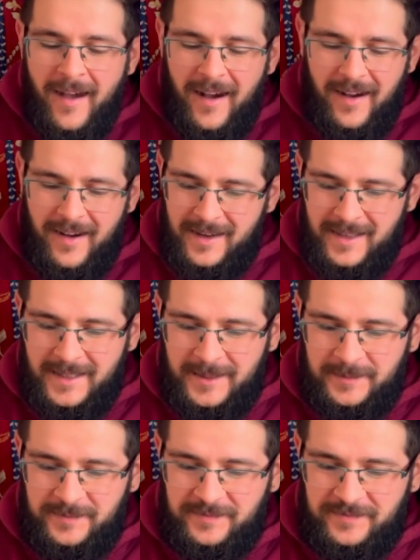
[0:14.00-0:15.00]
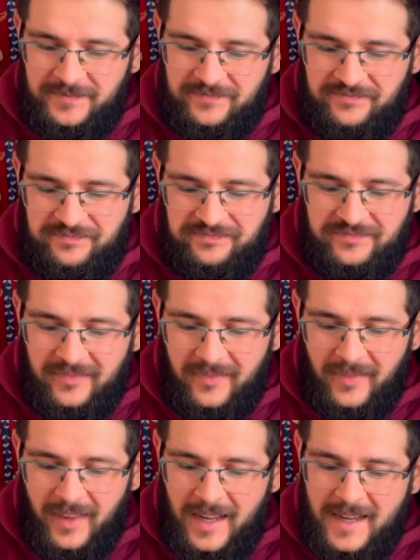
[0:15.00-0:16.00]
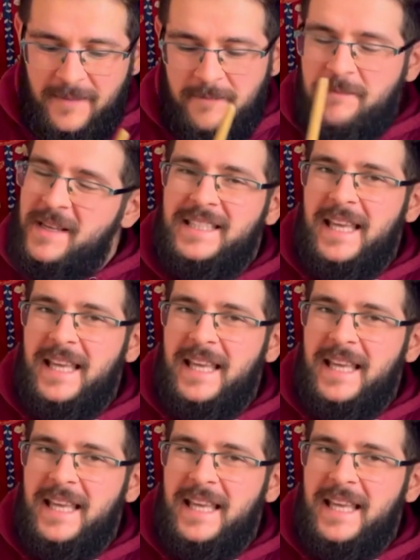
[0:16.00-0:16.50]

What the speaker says: Mr.